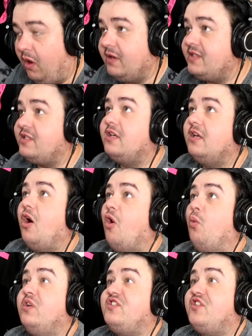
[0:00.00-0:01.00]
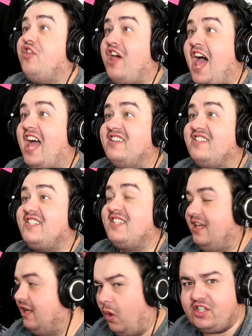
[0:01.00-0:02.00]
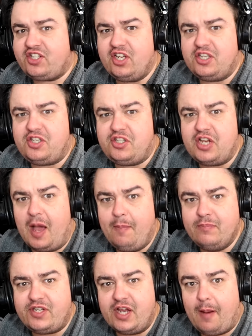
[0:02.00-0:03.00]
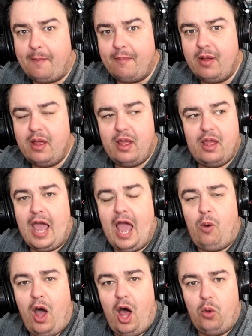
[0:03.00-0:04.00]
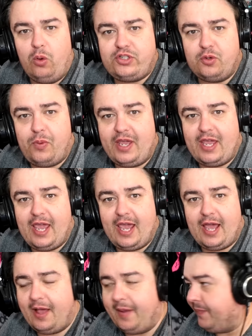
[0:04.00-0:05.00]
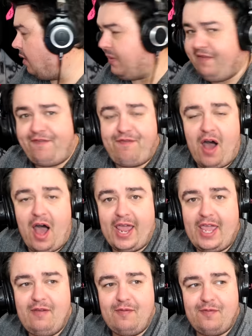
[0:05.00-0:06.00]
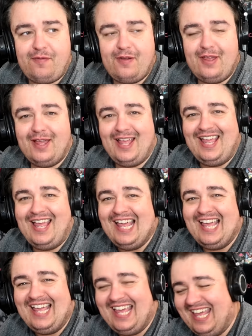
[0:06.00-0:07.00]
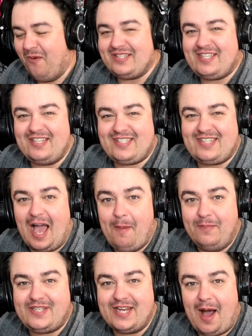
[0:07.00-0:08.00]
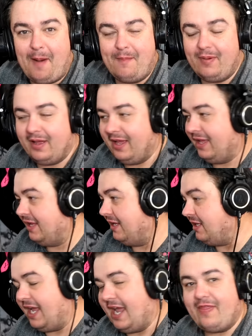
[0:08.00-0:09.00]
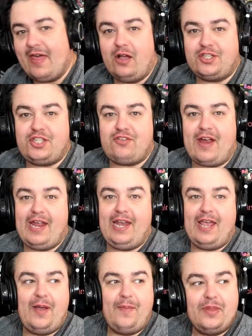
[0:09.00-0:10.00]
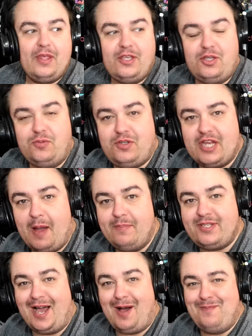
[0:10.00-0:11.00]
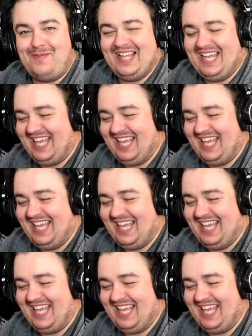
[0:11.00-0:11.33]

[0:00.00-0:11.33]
What? Was that? What's a dum-dum? How old are we here? Are we five? What's a dum-dum? You hear that, Australia? You dum-dum.